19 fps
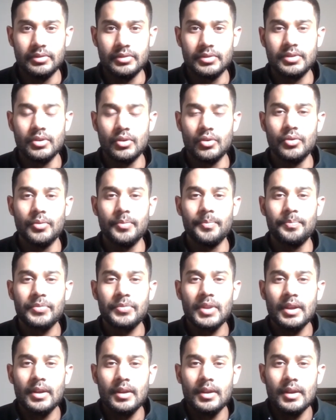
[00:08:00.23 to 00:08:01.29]
So
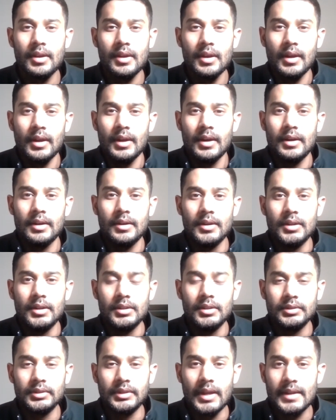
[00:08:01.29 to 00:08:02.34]

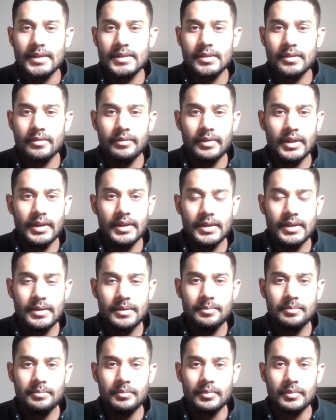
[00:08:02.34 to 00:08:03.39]
that's a
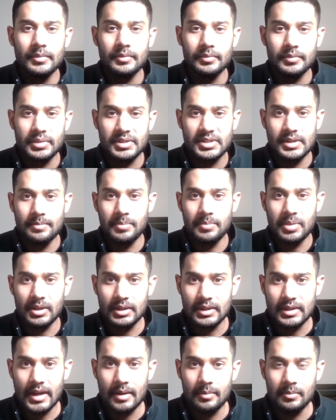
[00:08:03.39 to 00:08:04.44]
very simple
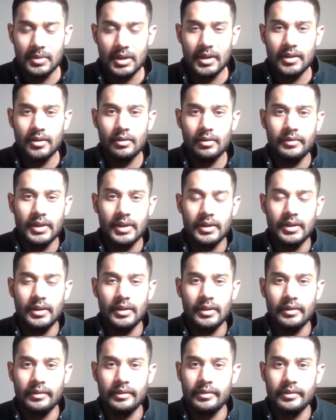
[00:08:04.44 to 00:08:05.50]
timeline of getting
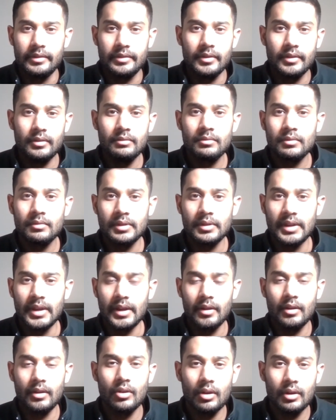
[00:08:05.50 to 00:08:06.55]
an SSN.
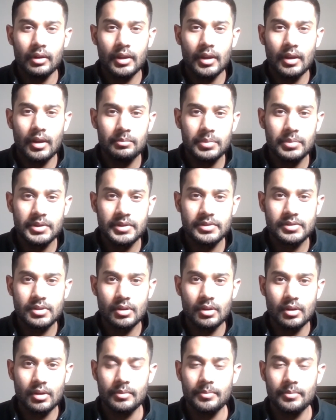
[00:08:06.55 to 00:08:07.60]
Get an on-campus
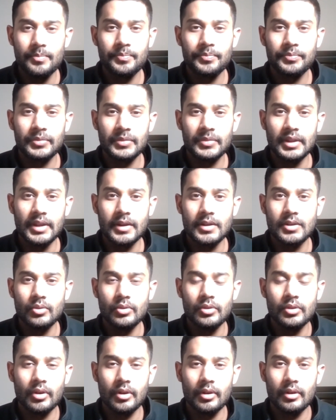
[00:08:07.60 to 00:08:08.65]
job, get to
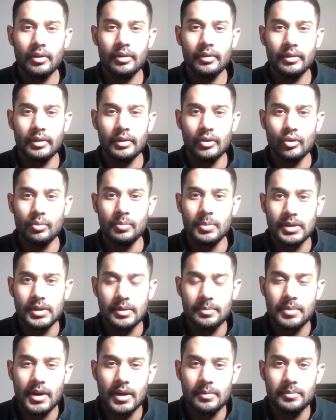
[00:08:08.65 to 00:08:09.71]
your global
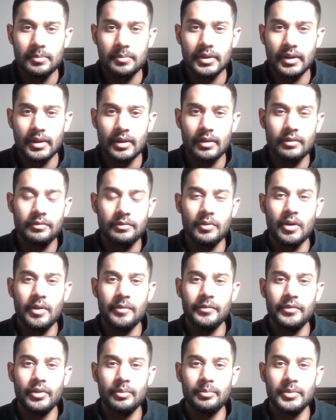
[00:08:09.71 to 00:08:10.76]
department, get a
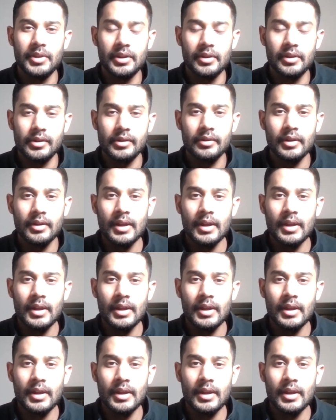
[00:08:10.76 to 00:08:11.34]
form from there.